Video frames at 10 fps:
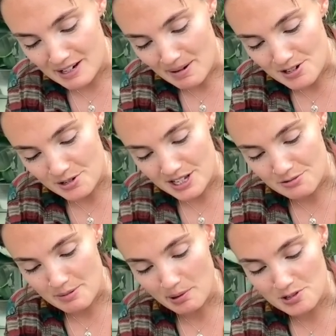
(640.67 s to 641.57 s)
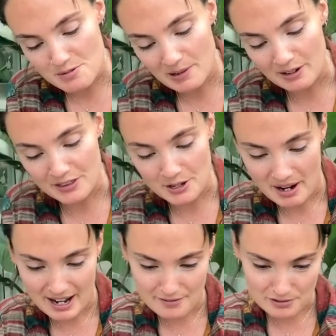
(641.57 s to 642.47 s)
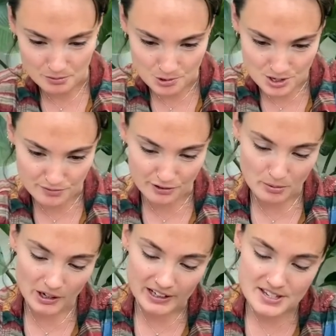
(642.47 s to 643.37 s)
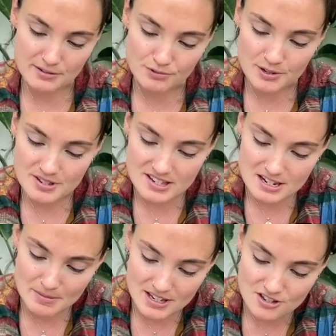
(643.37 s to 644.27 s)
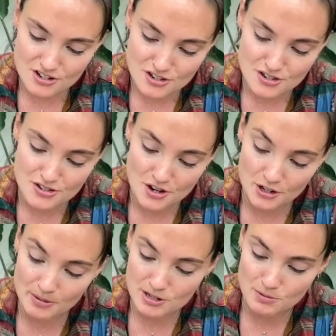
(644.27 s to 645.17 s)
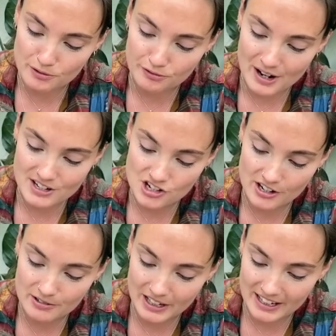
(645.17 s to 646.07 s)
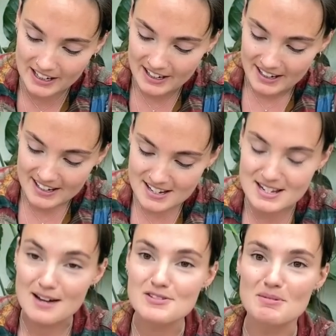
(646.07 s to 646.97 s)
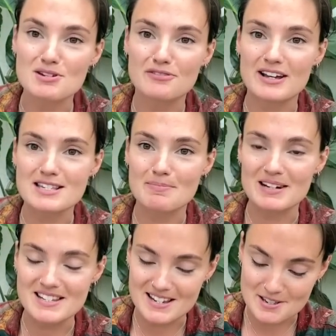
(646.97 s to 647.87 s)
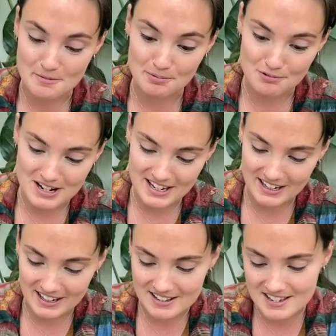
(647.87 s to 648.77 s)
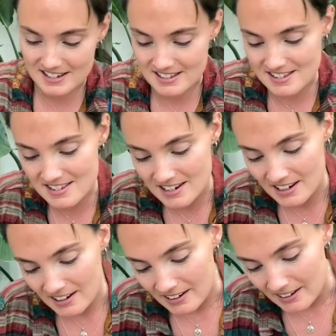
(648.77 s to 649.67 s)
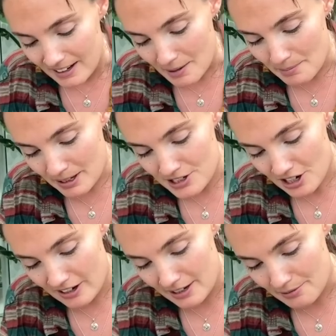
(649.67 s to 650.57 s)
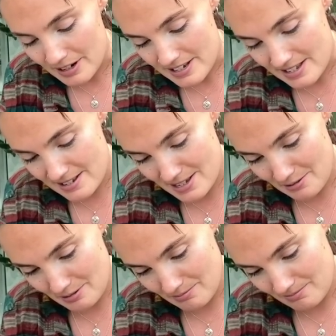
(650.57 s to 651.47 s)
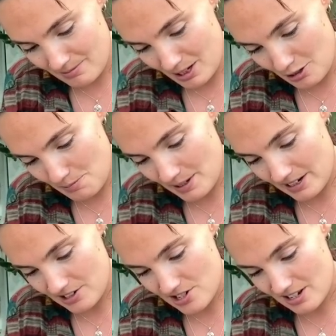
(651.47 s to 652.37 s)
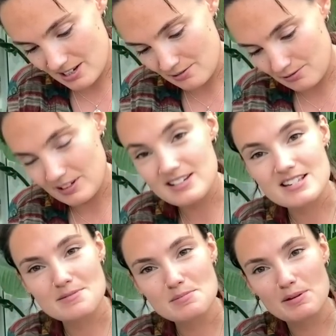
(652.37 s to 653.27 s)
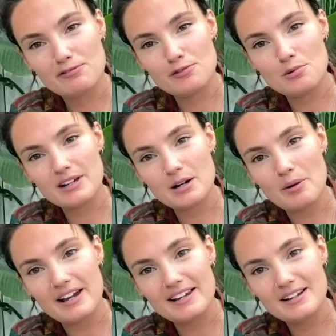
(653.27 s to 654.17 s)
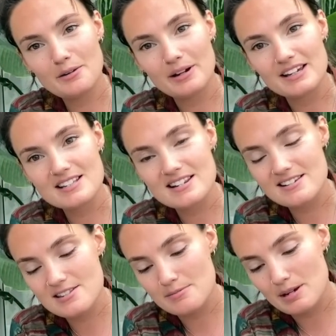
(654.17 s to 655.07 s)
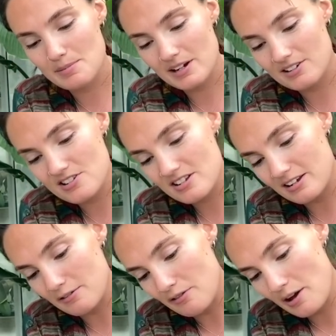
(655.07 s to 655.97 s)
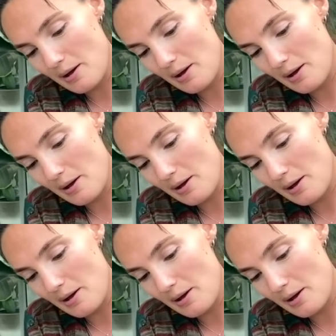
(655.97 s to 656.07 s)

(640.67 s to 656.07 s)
about trying to repot a plant that you haven't watered for a while is the root system is just so much more fragile. Like, it doesn't have as much flexibility, so breaking it is a much higher risk. So I'm hoping I can just kind of, it does seem to be falling away quite easily, so maybe I can just kind of